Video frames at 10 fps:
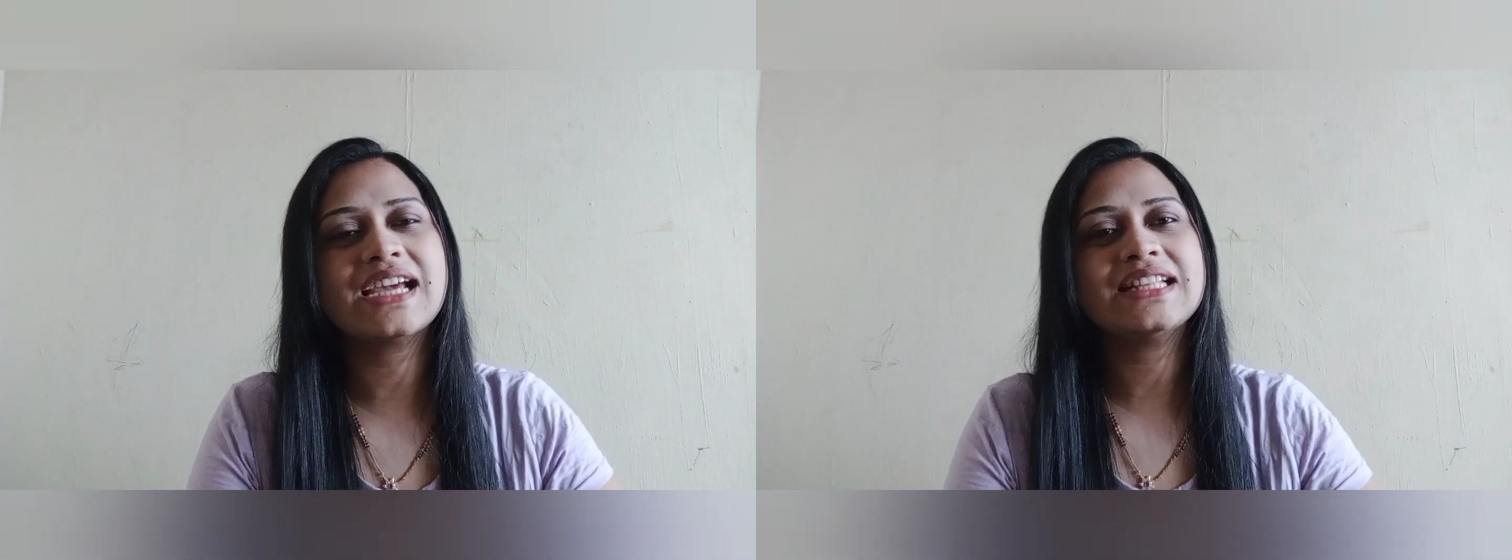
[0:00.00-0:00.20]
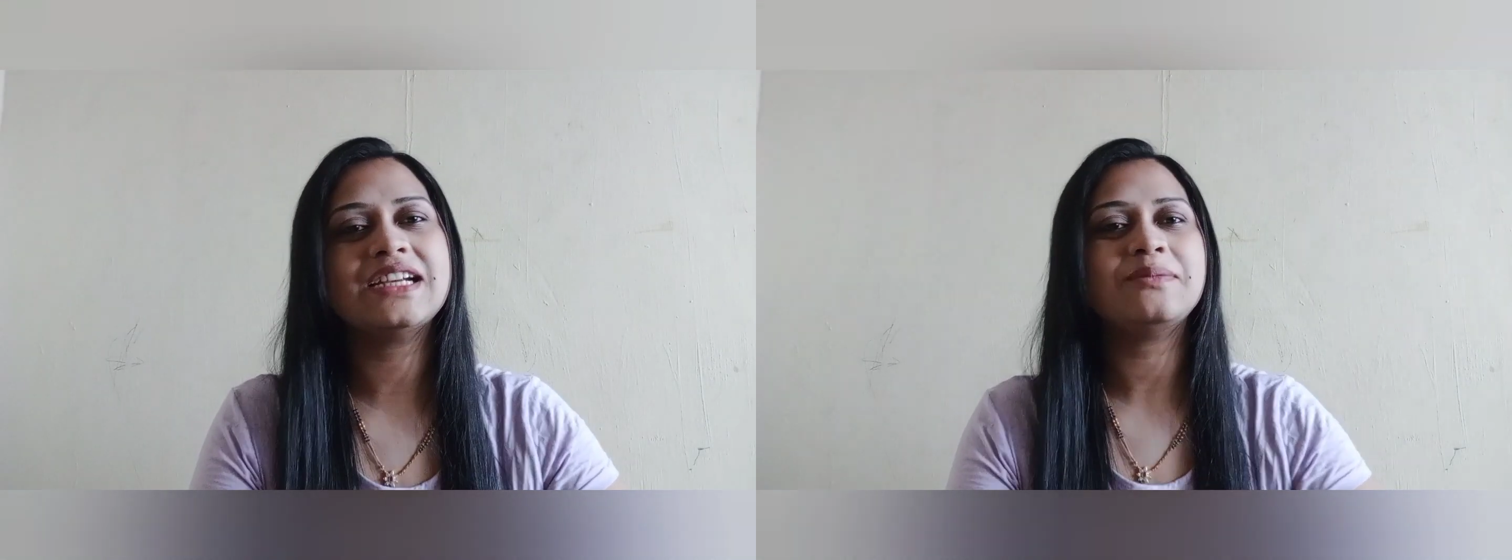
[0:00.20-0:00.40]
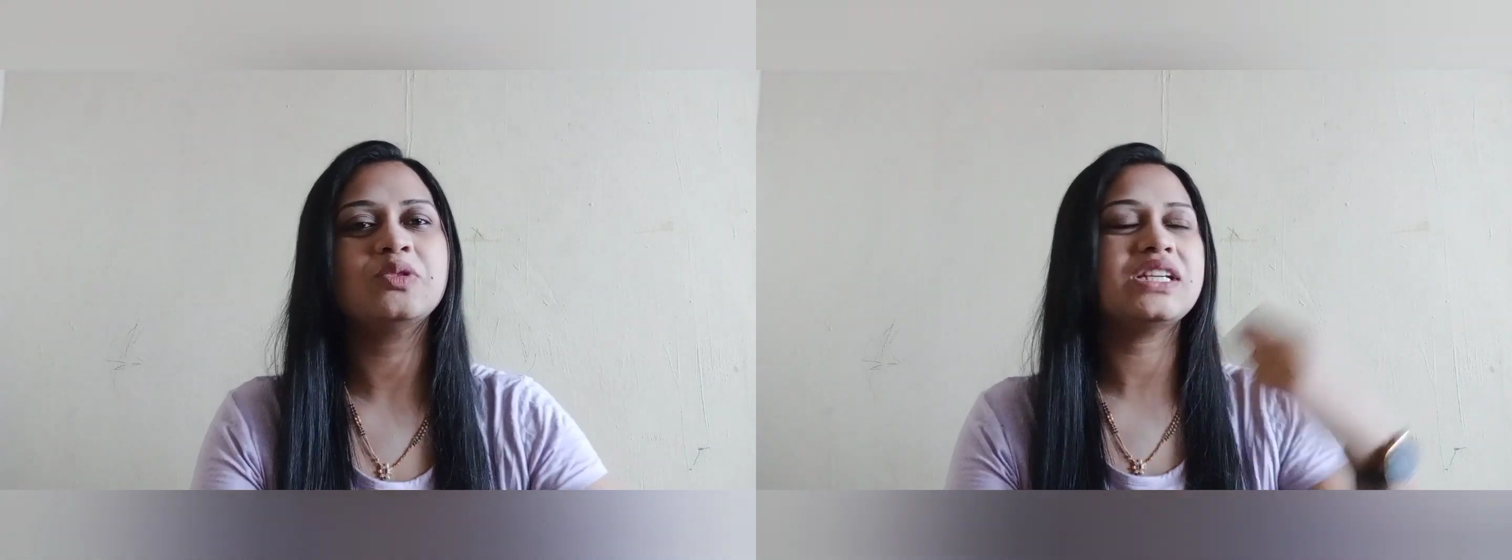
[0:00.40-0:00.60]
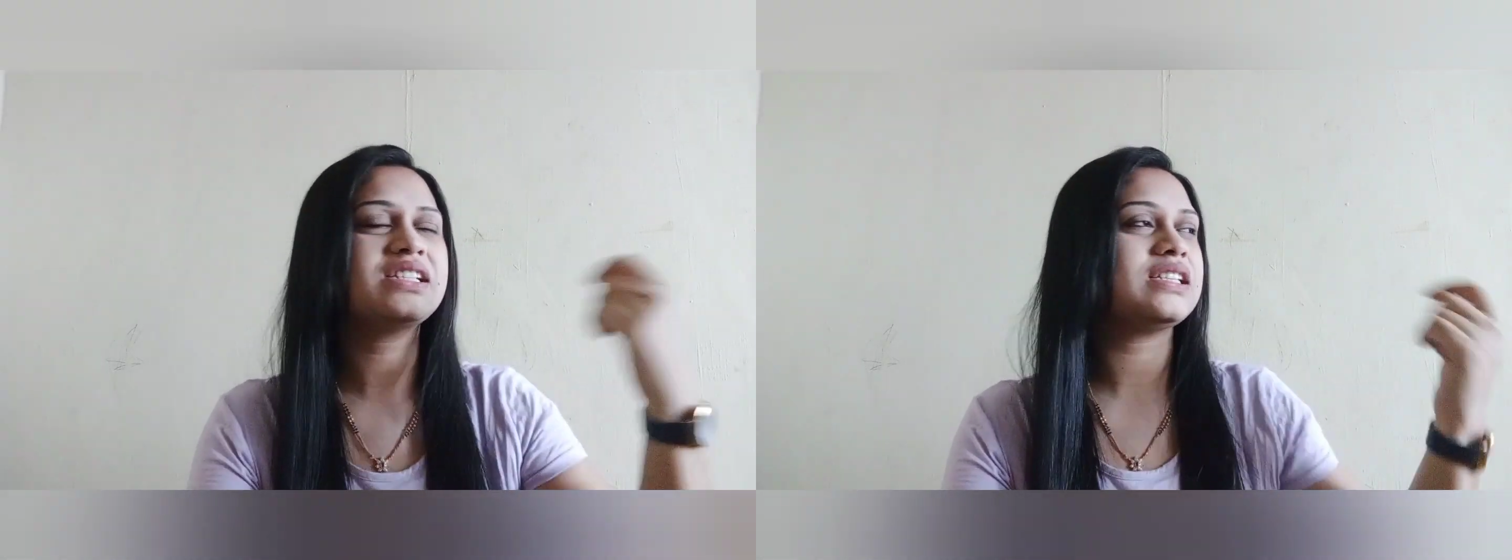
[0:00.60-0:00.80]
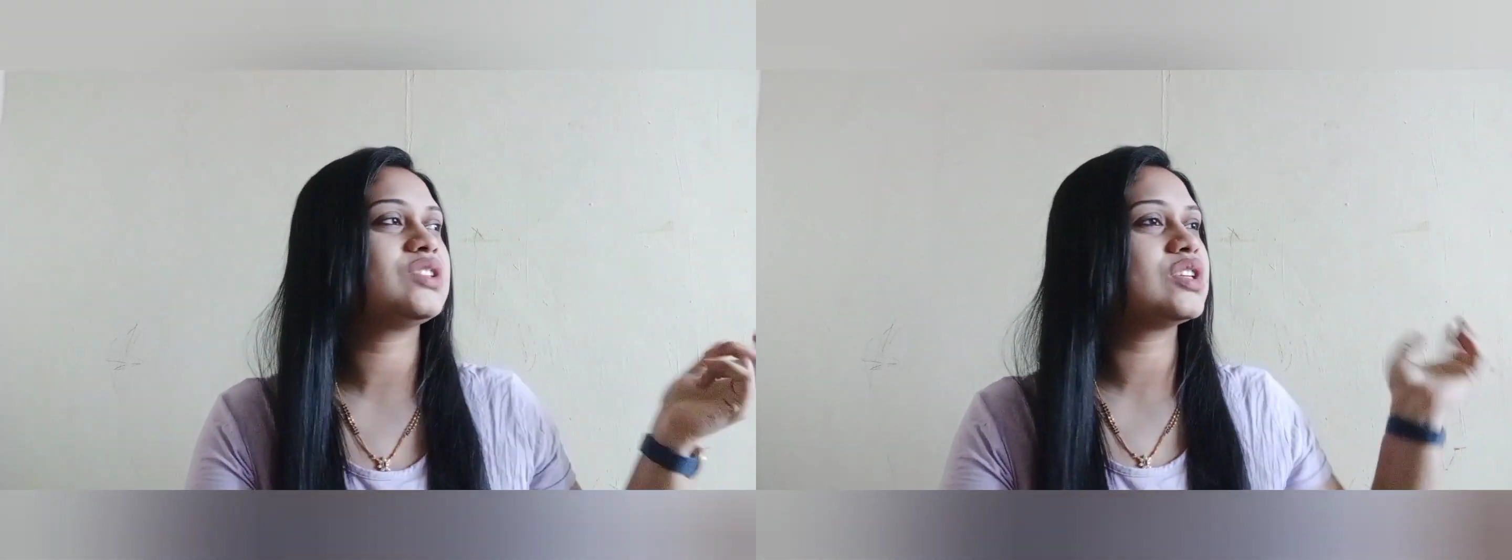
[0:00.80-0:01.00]
they remove their
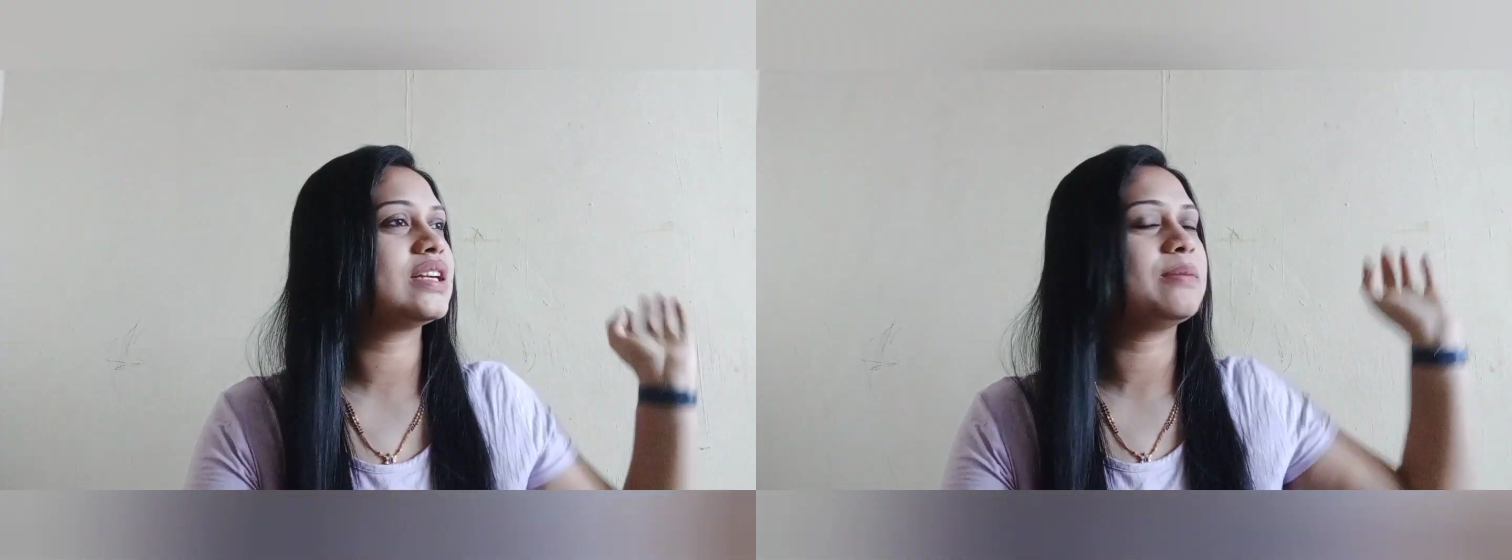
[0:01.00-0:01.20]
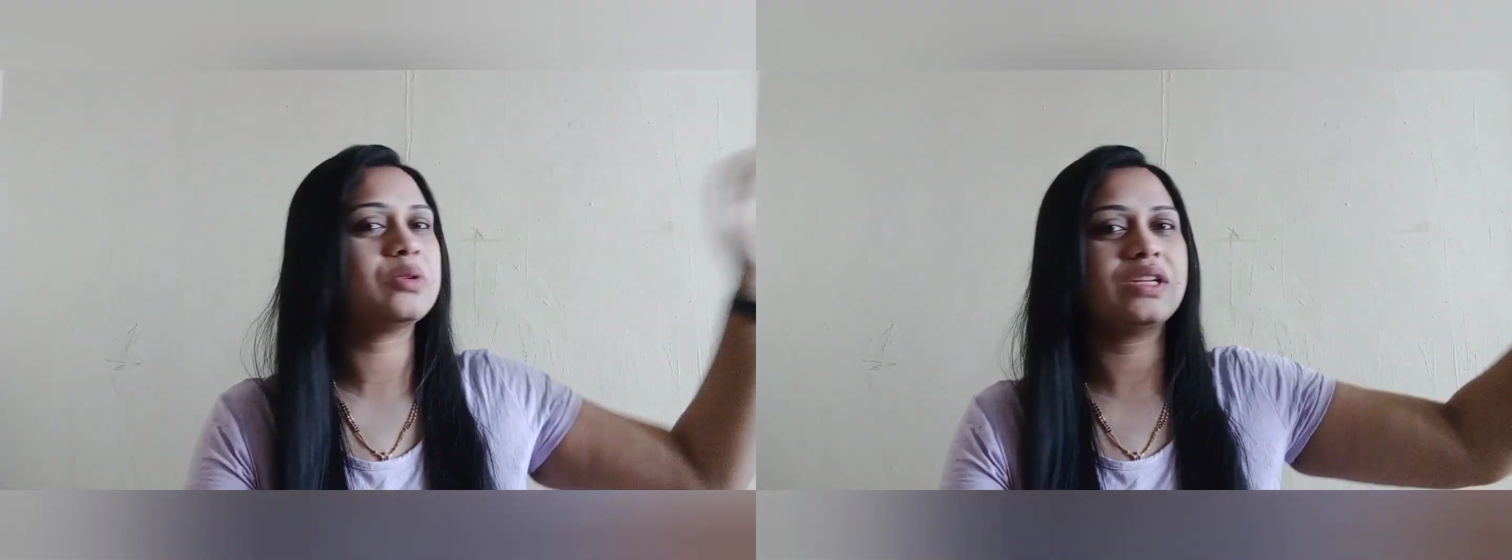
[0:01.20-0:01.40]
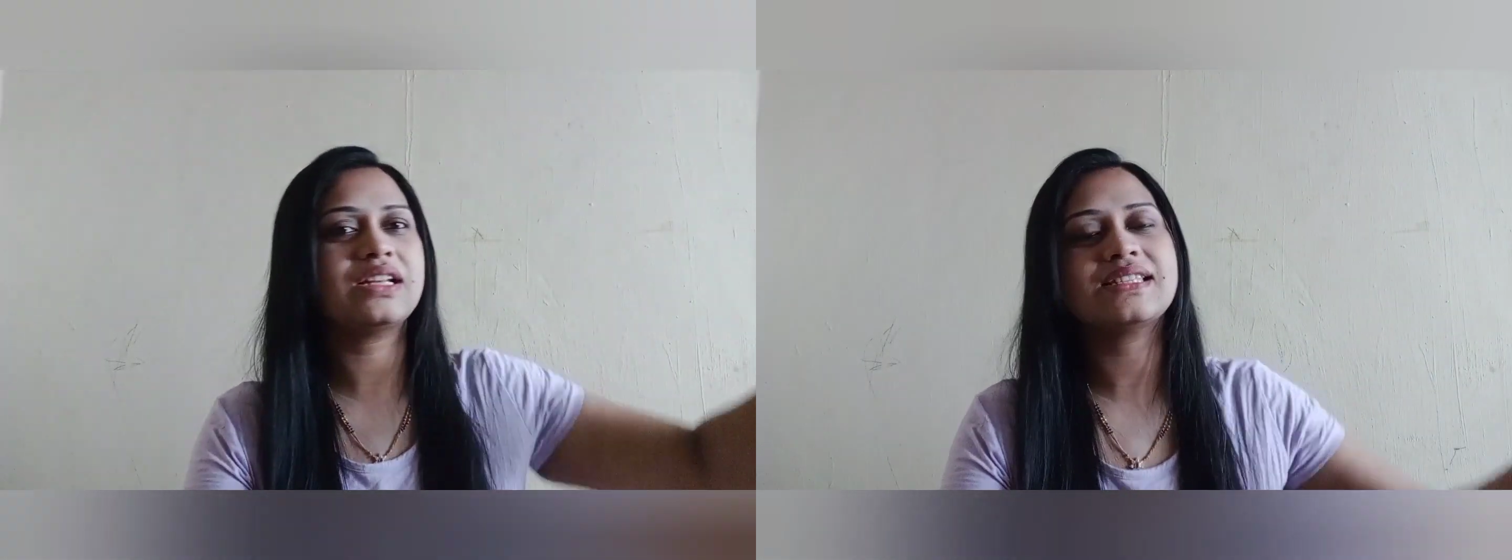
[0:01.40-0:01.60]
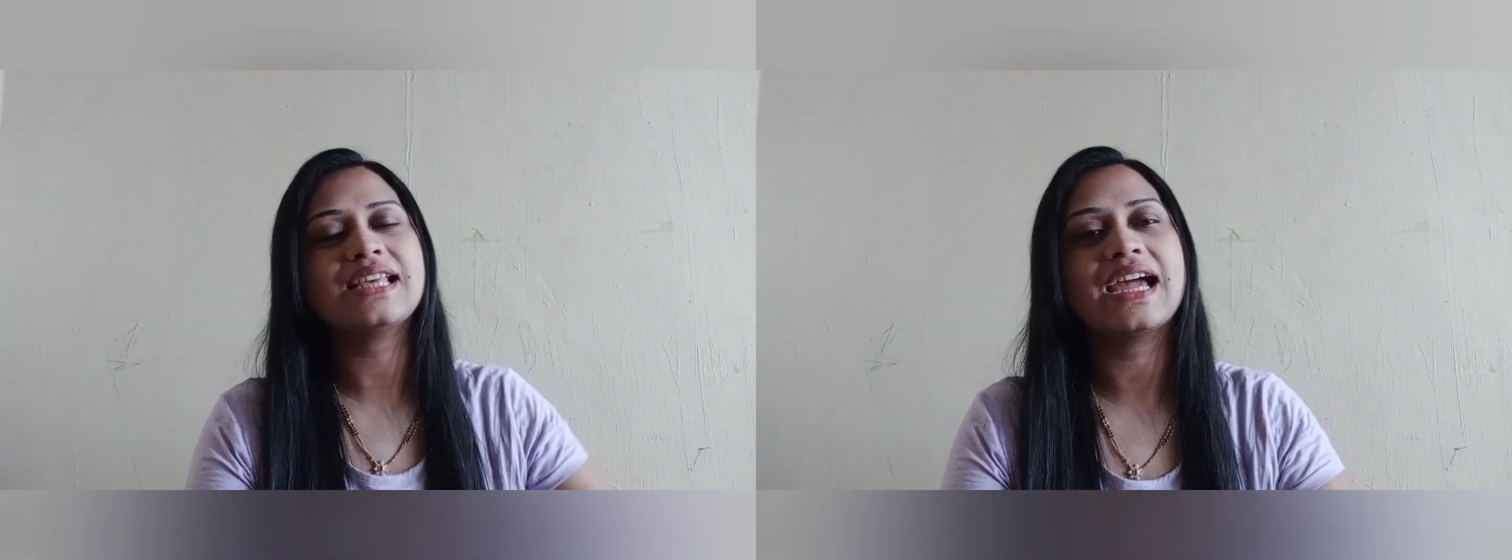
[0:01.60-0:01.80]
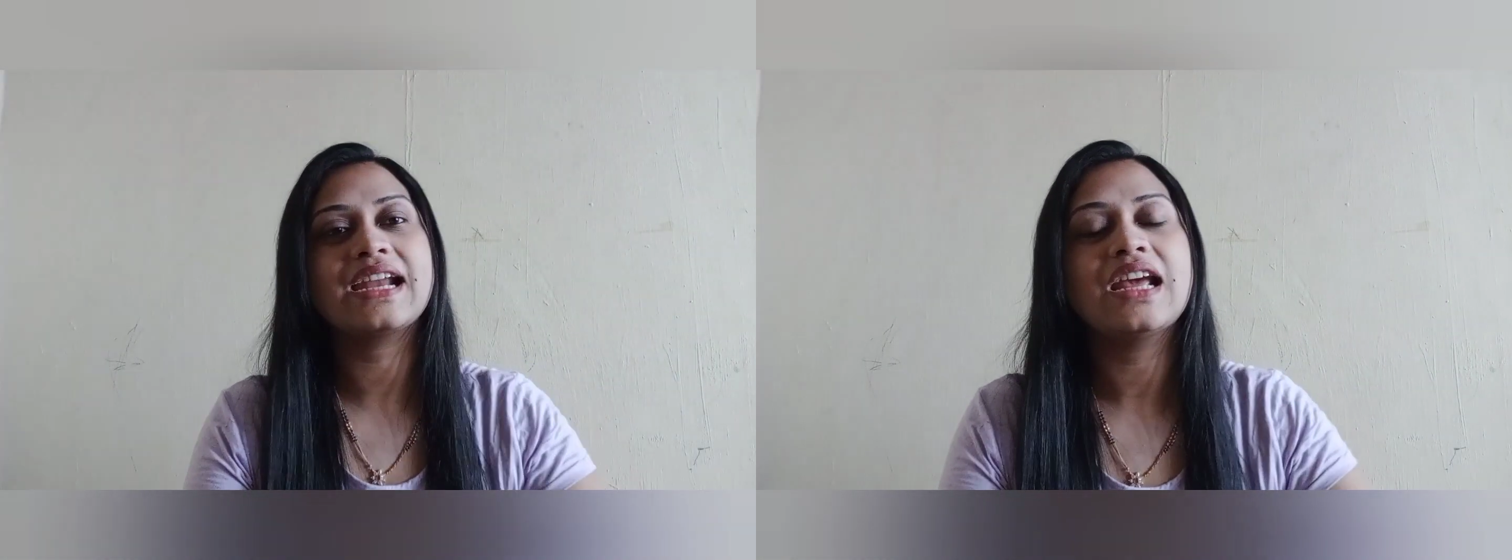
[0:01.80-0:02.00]
t-shirt and put it
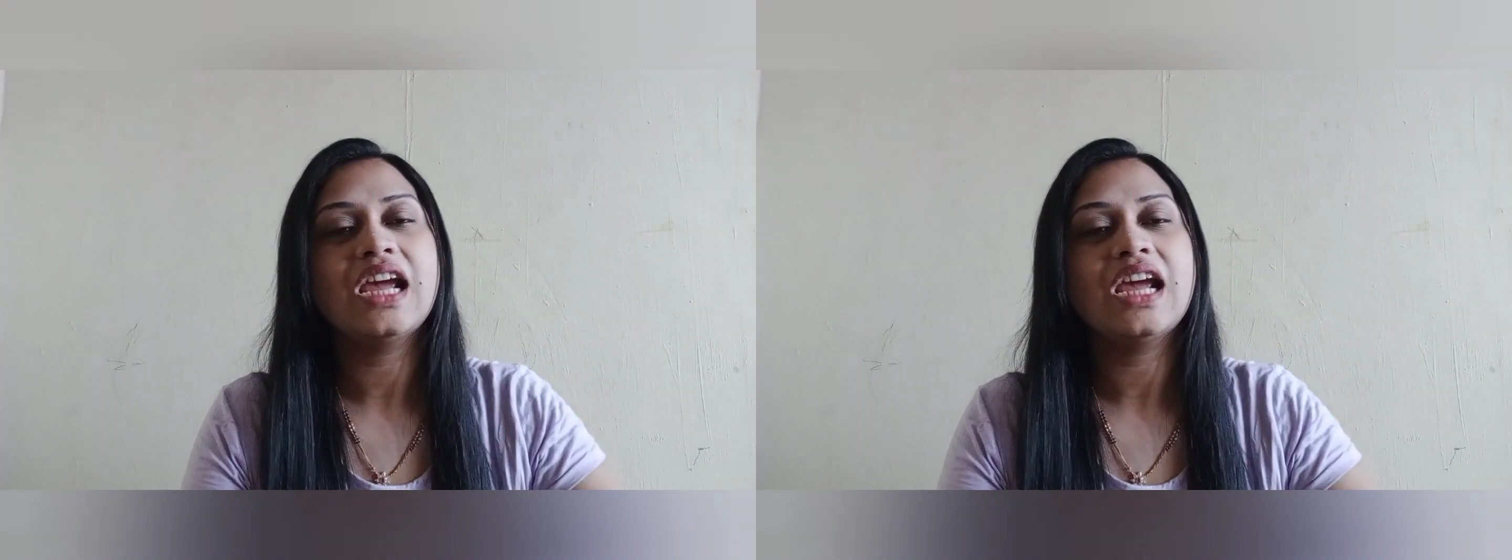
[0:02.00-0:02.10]
aside.